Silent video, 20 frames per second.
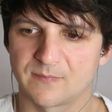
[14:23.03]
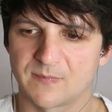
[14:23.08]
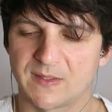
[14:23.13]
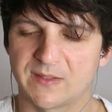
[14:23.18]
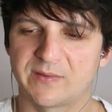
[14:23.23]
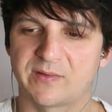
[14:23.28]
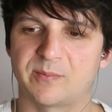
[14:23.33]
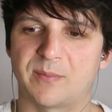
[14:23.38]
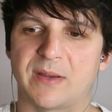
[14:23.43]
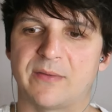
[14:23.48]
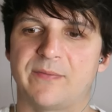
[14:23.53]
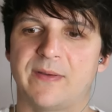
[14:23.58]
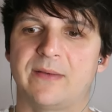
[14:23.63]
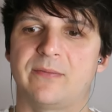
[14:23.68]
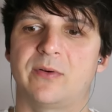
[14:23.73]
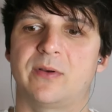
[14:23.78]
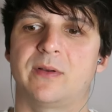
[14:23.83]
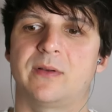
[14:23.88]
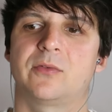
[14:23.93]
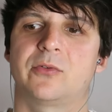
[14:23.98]
This is my
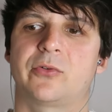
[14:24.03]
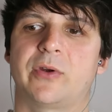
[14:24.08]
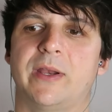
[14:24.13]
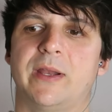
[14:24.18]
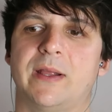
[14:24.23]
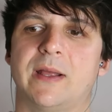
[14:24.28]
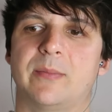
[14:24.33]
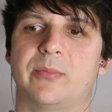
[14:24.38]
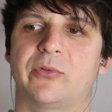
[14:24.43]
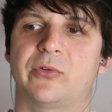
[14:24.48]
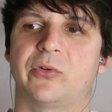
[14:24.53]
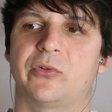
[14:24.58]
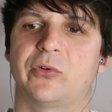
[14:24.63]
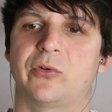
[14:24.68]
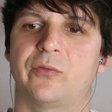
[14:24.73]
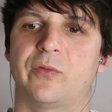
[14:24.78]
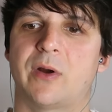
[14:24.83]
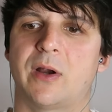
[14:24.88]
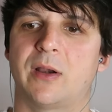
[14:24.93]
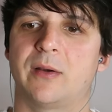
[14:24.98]
favorite training episode
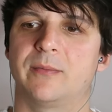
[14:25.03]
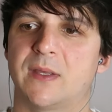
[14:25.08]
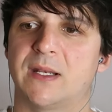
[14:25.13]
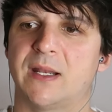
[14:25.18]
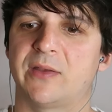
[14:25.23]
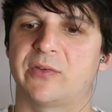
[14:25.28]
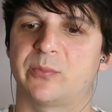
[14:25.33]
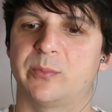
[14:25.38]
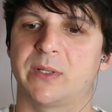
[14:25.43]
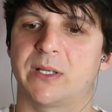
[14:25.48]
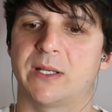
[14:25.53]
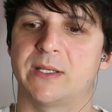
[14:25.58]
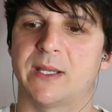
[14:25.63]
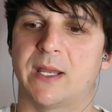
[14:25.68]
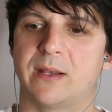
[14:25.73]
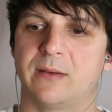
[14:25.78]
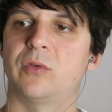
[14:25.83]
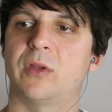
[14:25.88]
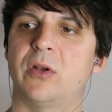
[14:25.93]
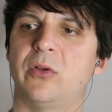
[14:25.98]
so far, and it hasn't begun
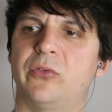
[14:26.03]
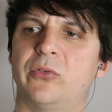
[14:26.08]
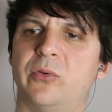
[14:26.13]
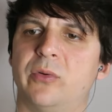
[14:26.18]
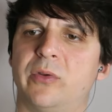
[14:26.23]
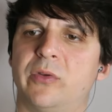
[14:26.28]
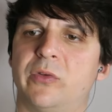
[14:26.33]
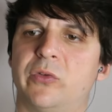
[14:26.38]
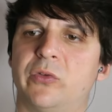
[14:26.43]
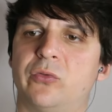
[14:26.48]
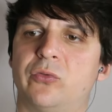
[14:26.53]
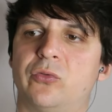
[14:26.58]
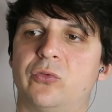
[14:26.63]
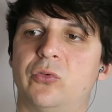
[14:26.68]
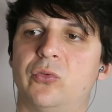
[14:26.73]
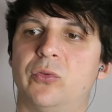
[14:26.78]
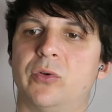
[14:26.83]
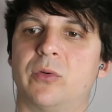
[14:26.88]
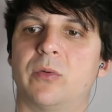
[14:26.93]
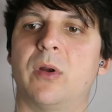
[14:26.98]
yet. That also is
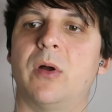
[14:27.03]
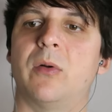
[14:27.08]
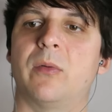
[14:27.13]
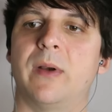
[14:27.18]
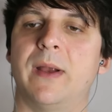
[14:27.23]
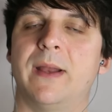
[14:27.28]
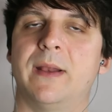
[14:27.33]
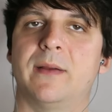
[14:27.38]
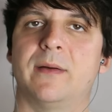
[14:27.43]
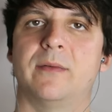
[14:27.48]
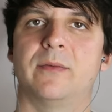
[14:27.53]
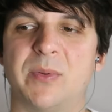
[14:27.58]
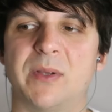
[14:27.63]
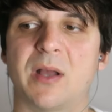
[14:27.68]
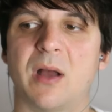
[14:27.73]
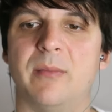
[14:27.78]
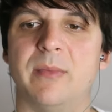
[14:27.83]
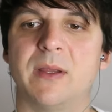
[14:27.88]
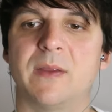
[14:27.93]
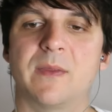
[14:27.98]
two in a row, right? Of
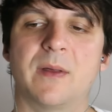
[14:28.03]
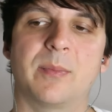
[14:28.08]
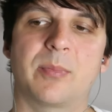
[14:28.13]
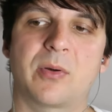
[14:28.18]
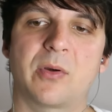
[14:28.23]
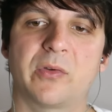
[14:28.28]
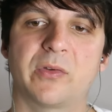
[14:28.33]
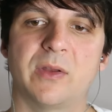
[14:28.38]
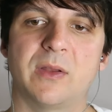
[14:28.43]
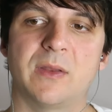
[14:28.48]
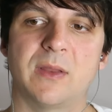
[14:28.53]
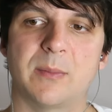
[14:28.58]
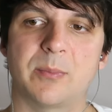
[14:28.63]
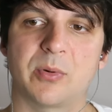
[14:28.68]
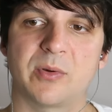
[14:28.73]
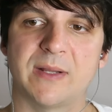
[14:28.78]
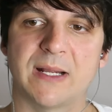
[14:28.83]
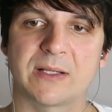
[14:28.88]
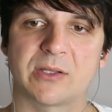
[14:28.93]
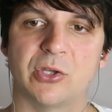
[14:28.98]
becoming the person that
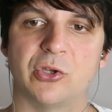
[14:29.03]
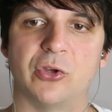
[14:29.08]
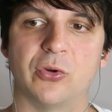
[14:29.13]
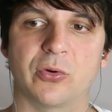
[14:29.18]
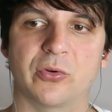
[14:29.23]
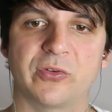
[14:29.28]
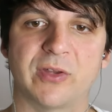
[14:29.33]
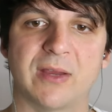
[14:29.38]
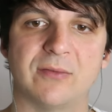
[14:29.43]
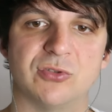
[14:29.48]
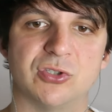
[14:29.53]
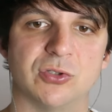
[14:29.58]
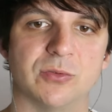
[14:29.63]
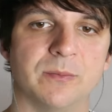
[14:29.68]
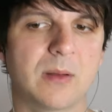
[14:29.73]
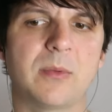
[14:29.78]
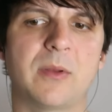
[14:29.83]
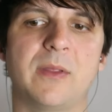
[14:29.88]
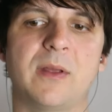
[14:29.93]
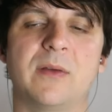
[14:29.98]
protected you or saved you.
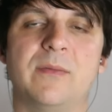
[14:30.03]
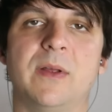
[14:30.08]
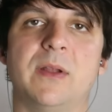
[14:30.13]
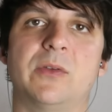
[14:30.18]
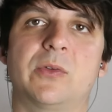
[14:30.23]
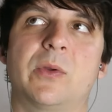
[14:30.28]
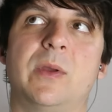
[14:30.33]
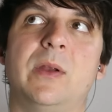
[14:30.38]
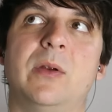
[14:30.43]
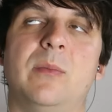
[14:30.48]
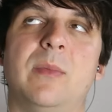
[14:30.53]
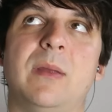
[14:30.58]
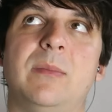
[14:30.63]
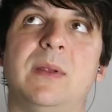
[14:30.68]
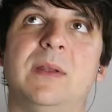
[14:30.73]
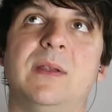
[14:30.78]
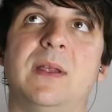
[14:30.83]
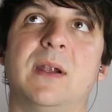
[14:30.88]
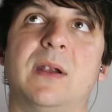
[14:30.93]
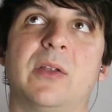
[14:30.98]
Come to think of it, Tsukito
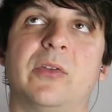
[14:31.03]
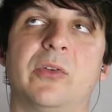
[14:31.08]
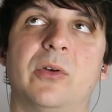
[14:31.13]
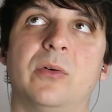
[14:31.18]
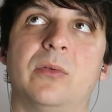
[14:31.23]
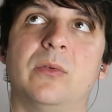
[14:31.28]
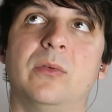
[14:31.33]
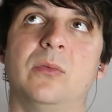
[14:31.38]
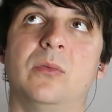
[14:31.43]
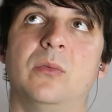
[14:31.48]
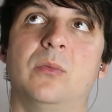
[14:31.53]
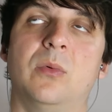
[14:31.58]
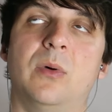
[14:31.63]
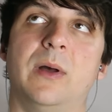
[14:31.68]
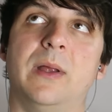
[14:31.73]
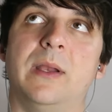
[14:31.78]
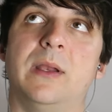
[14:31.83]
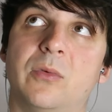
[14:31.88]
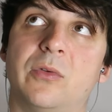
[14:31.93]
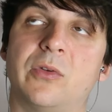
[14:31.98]
maybe did on his own
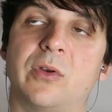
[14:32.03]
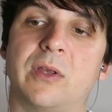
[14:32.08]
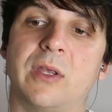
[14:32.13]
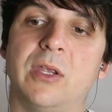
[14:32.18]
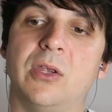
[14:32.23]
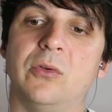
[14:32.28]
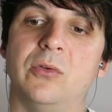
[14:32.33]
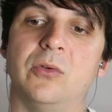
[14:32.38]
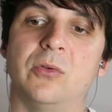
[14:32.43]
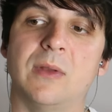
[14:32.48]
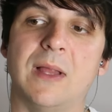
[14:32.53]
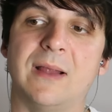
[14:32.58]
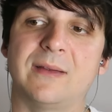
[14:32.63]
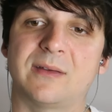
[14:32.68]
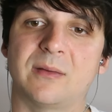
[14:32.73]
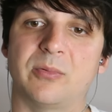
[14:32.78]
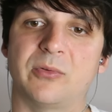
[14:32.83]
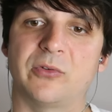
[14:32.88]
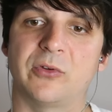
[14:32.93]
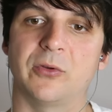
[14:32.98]
what we saw Giyu do
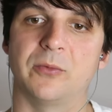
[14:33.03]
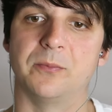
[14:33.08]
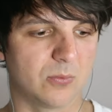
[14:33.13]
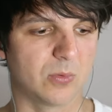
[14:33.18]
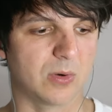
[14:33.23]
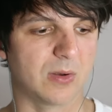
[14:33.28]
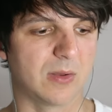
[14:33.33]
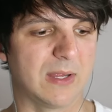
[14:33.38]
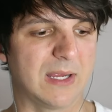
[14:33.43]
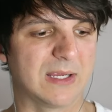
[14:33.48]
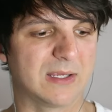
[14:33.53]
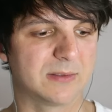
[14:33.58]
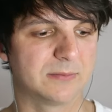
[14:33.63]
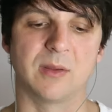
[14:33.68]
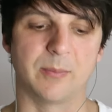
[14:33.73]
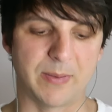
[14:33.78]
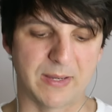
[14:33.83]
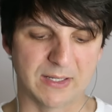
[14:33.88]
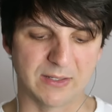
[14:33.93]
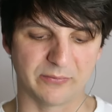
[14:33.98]
last episode, where like
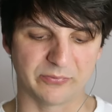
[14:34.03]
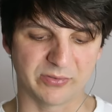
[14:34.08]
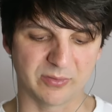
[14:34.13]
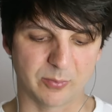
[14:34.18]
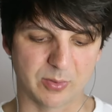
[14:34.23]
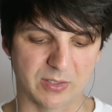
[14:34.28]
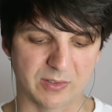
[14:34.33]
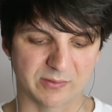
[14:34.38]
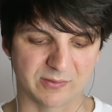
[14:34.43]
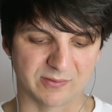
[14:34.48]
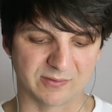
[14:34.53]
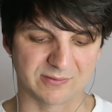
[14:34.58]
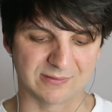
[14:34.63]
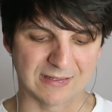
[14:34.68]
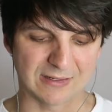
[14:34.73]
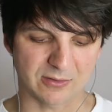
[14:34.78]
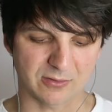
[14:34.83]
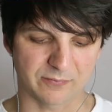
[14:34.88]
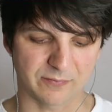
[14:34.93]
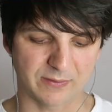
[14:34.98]
the pain of someone else's
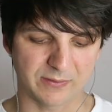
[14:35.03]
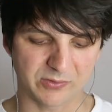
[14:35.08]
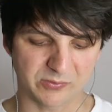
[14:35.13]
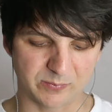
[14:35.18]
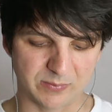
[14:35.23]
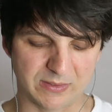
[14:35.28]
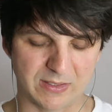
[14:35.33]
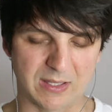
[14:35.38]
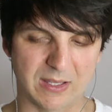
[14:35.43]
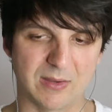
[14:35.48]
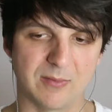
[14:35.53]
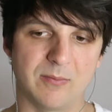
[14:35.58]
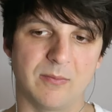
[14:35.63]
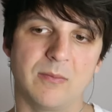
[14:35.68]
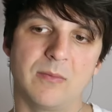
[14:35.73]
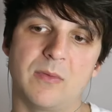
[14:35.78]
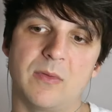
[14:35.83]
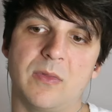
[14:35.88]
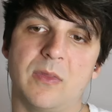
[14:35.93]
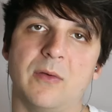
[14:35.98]
sacrifice
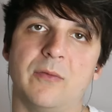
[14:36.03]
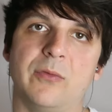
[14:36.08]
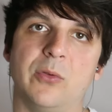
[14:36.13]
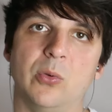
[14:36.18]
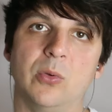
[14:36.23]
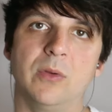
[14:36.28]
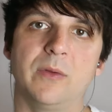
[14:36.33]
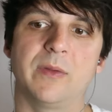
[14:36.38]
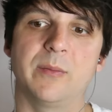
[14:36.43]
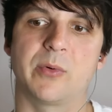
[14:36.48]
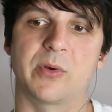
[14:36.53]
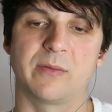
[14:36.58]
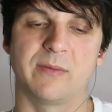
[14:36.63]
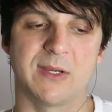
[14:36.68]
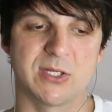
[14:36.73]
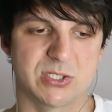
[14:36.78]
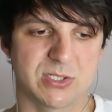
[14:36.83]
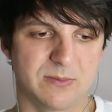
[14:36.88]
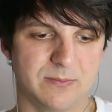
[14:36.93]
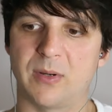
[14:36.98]
became the fuel, the
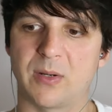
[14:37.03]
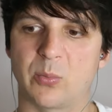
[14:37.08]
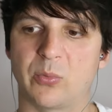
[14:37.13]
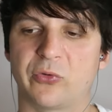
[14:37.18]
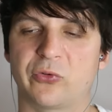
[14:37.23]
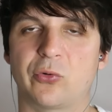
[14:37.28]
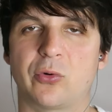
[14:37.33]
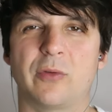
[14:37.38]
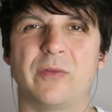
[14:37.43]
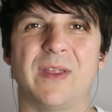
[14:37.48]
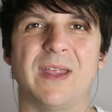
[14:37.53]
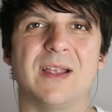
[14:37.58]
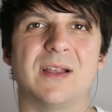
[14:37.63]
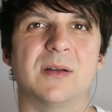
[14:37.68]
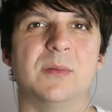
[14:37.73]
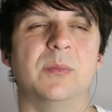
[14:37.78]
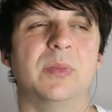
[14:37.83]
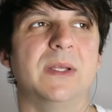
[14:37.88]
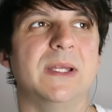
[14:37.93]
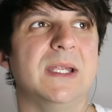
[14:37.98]
motivation, but it was sort of
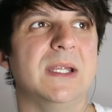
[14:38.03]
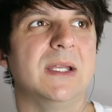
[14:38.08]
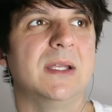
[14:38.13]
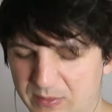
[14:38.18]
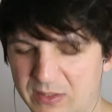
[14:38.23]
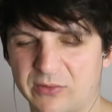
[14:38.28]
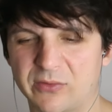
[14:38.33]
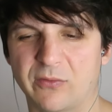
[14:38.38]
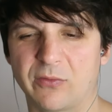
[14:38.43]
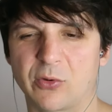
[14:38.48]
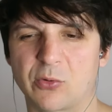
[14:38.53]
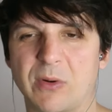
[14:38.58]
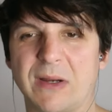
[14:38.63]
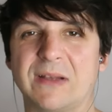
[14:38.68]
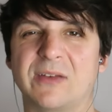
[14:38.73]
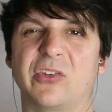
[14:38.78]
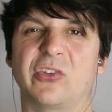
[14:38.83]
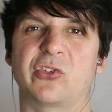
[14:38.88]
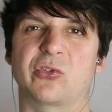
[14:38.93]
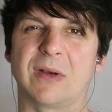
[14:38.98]
incomplete because of the
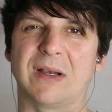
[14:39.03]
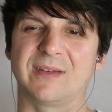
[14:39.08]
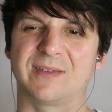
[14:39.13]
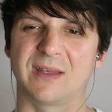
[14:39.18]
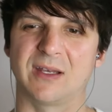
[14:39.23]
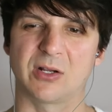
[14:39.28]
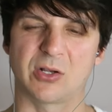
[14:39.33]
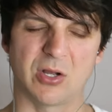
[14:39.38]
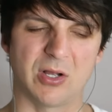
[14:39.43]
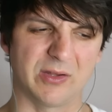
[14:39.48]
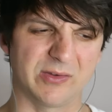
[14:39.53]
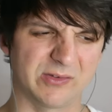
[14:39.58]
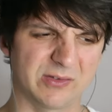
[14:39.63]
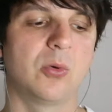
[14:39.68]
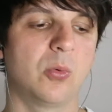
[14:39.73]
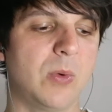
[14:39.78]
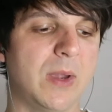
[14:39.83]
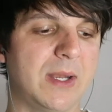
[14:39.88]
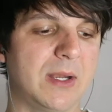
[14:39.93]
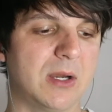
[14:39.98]
great distress that it caused,
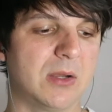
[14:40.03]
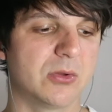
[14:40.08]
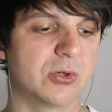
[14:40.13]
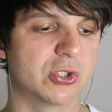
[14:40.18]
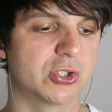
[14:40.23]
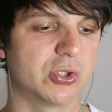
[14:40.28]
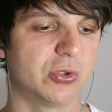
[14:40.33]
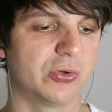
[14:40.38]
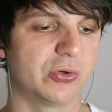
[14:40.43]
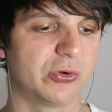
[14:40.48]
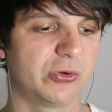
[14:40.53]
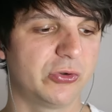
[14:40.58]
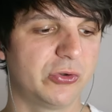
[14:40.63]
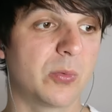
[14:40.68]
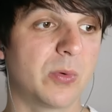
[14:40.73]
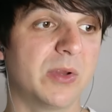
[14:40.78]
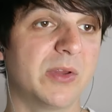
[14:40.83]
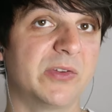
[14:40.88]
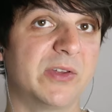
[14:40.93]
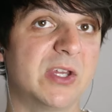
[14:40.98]
the weight on their shoulders, the
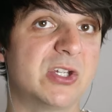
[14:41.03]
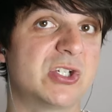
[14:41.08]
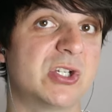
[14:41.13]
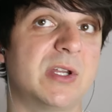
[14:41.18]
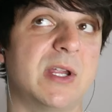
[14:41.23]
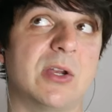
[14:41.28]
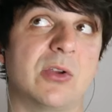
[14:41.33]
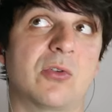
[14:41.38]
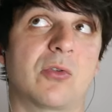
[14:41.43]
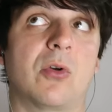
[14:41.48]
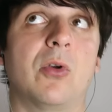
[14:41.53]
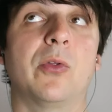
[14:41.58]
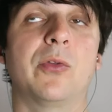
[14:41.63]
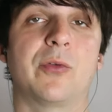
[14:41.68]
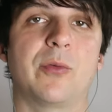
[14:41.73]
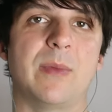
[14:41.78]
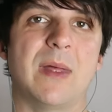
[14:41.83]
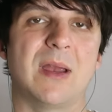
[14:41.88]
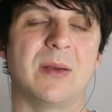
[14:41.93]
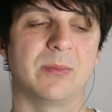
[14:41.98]
realization and growth
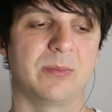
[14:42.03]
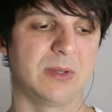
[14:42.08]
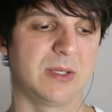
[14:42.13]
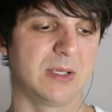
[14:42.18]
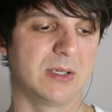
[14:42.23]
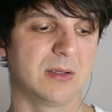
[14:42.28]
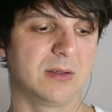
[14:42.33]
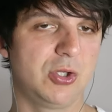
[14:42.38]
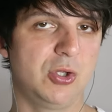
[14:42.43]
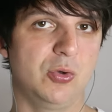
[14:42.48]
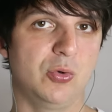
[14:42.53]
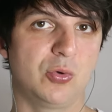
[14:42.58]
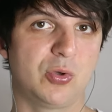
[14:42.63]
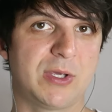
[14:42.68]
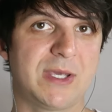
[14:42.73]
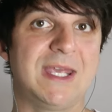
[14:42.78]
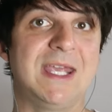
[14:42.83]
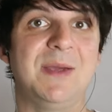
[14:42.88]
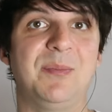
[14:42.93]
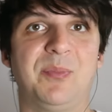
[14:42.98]
from that being you
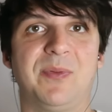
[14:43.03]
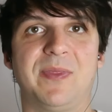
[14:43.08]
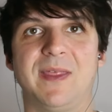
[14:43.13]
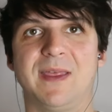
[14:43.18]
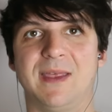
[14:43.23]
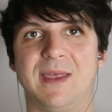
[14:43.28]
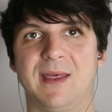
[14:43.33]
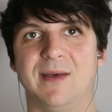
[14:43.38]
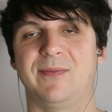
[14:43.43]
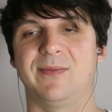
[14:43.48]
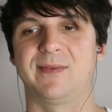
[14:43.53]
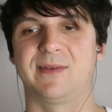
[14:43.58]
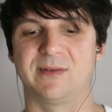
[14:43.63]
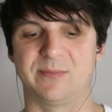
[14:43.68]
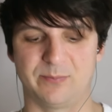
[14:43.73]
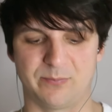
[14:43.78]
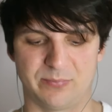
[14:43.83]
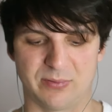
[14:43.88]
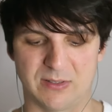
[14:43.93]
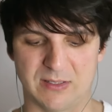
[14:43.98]
keep the
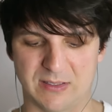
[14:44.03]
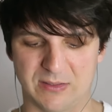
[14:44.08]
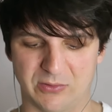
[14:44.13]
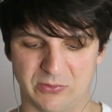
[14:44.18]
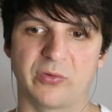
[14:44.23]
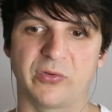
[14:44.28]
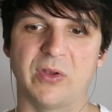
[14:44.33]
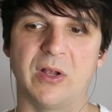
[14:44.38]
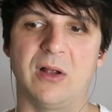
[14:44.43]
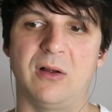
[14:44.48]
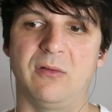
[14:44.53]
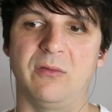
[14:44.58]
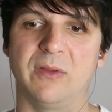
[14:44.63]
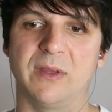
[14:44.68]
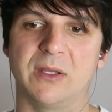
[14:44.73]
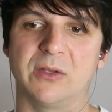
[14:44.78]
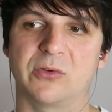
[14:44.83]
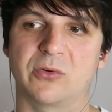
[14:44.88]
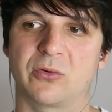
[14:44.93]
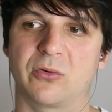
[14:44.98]
gifts but resolve
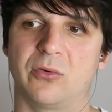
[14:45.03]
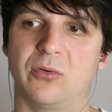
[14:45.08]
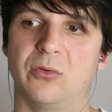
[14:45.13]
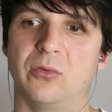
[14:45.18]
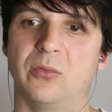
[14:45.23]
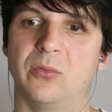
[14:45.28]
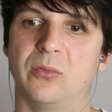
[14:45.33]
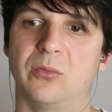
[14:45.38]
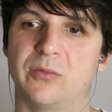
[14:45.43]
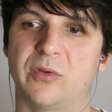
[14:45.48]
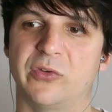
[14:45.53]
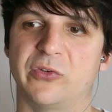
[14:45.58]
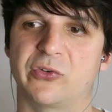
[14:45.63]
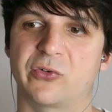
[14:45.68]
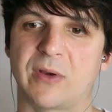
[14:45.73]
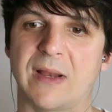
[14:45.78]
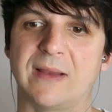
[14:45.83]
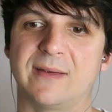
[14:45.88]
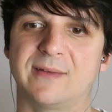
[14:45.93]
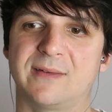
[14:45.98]
the internal
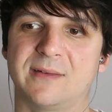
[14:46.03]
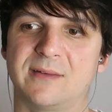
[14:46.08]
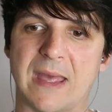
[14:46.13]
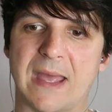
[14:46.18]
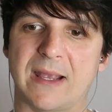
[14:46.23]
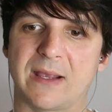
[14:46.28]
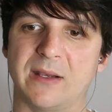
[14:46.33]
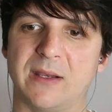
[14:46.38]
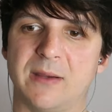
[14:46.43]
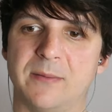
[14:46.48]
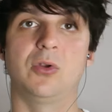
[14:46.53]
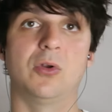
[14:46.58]
distress, agony.